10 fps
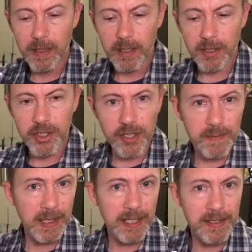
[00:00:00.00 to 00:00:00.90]
just
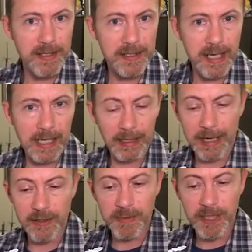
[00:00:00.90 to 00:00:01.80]
because that
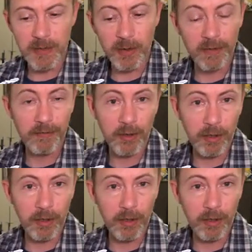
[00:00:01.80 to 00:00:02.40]
allows me to convert